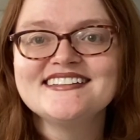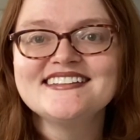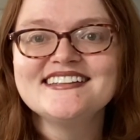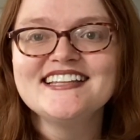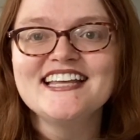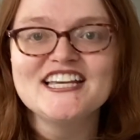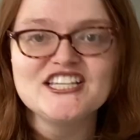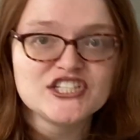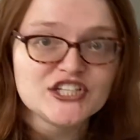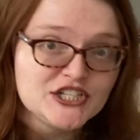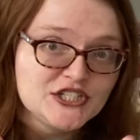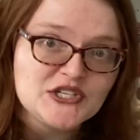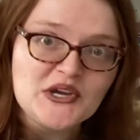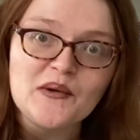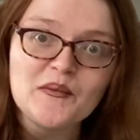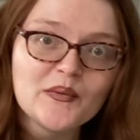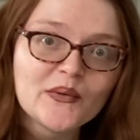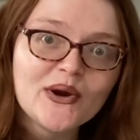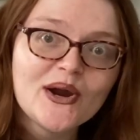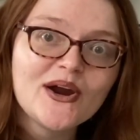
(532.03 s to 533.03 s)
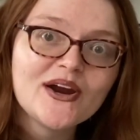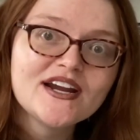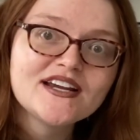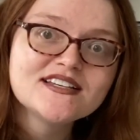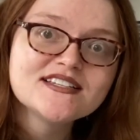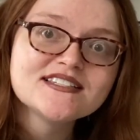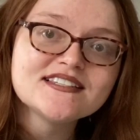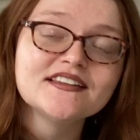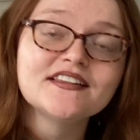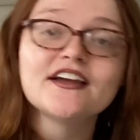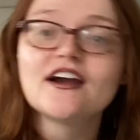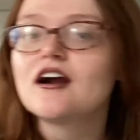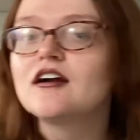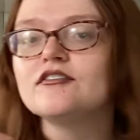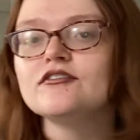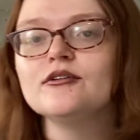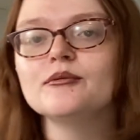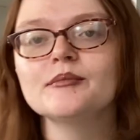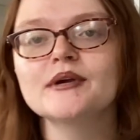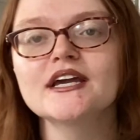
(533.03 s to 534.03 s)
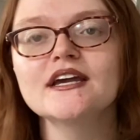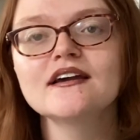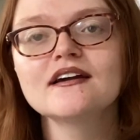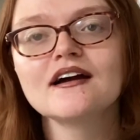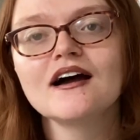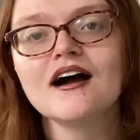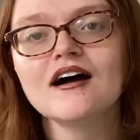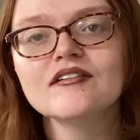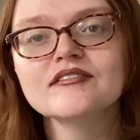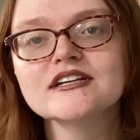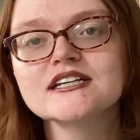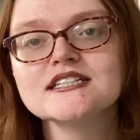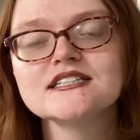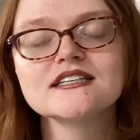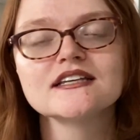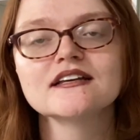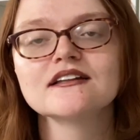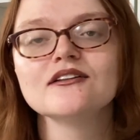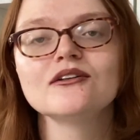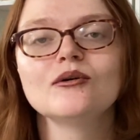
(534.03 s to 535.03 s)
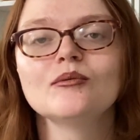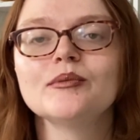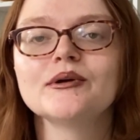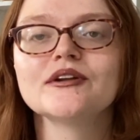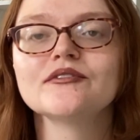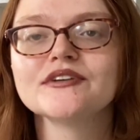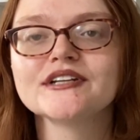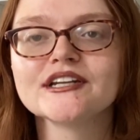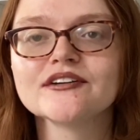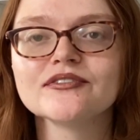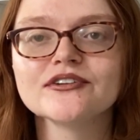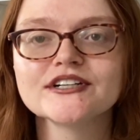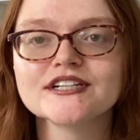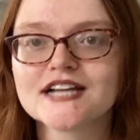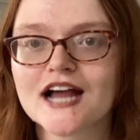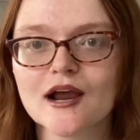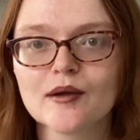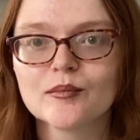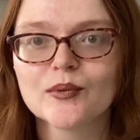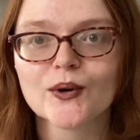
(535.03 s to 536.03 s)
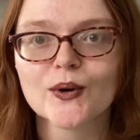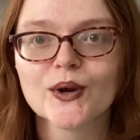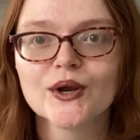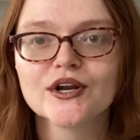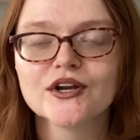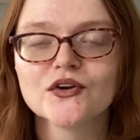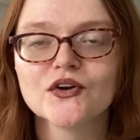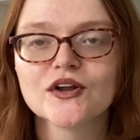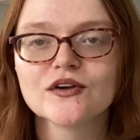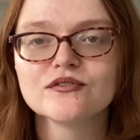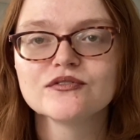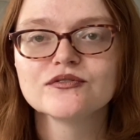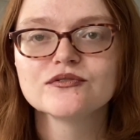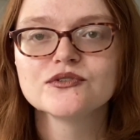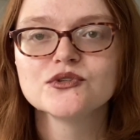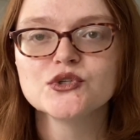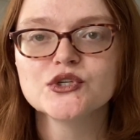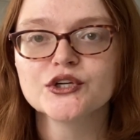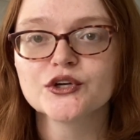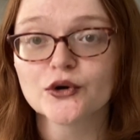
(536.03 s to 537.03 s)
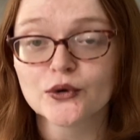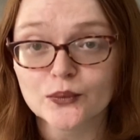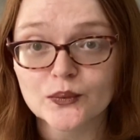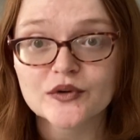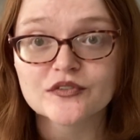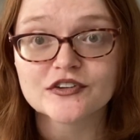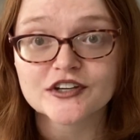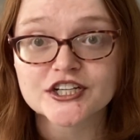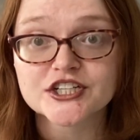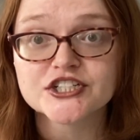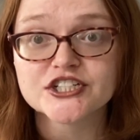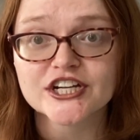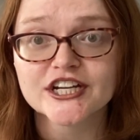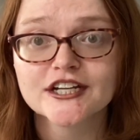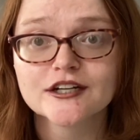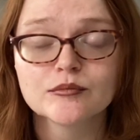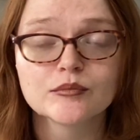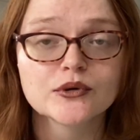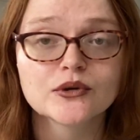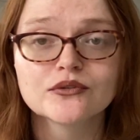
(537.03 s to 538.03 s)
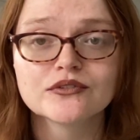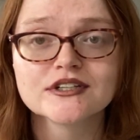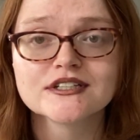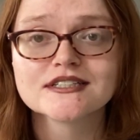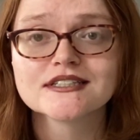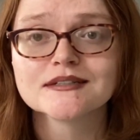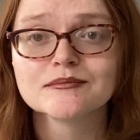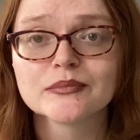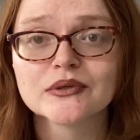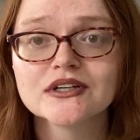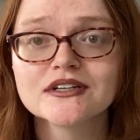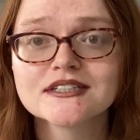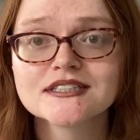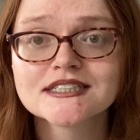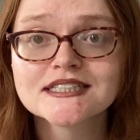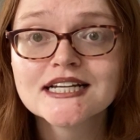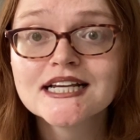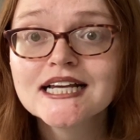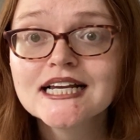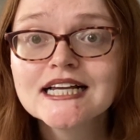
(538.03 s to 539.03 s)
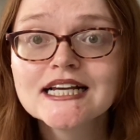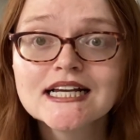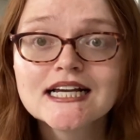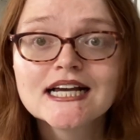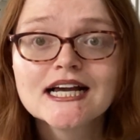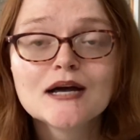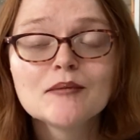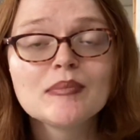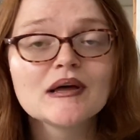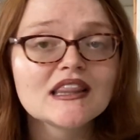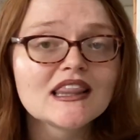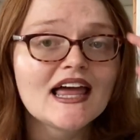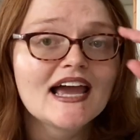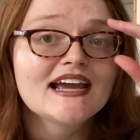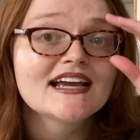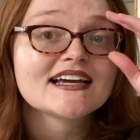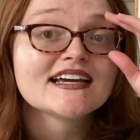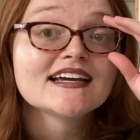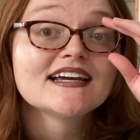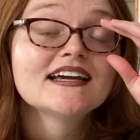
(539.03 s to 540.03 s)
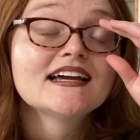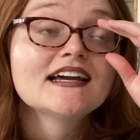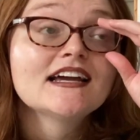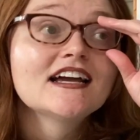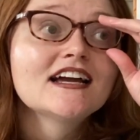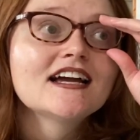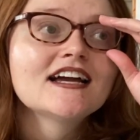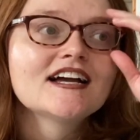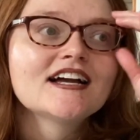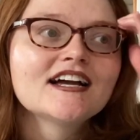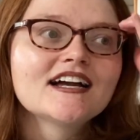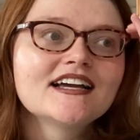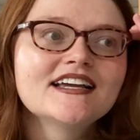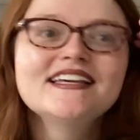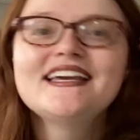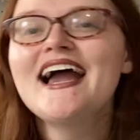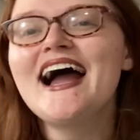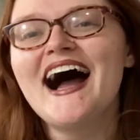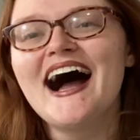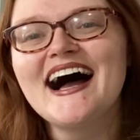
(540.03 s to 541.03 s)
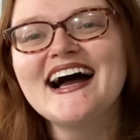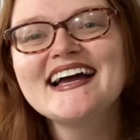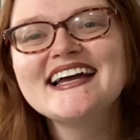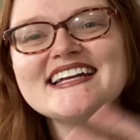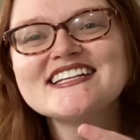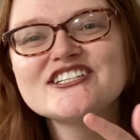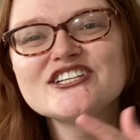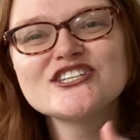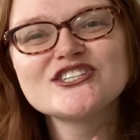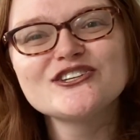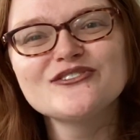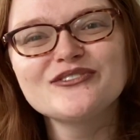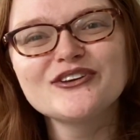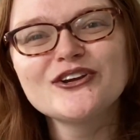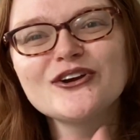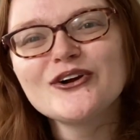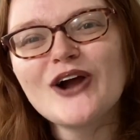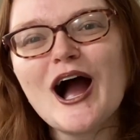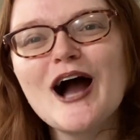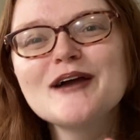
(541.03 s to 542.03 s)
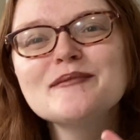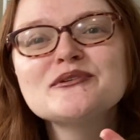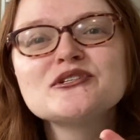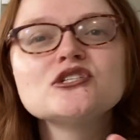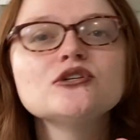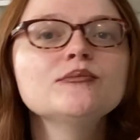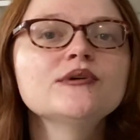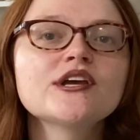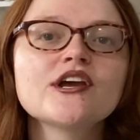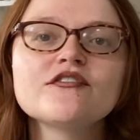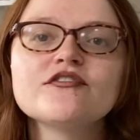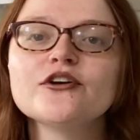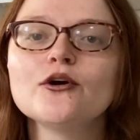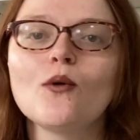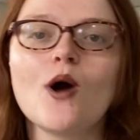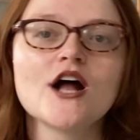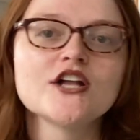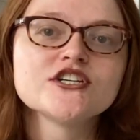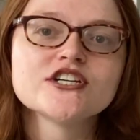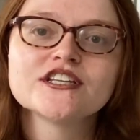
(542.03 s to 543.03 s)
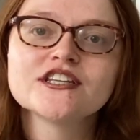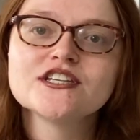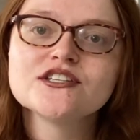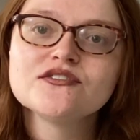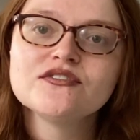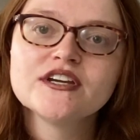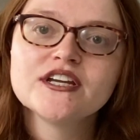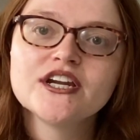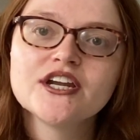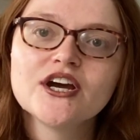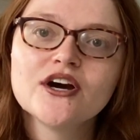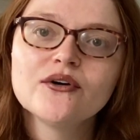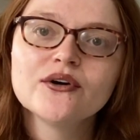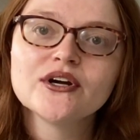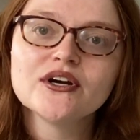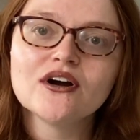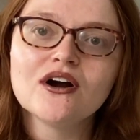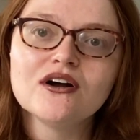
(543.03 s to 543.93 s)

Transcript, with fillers: his contemporaries than they are for me. Obviously a little bit of a different time period, and I've seen horrific shit in movies and books. But like, yeah, it's just, I'm assuming if you're watching this video, you're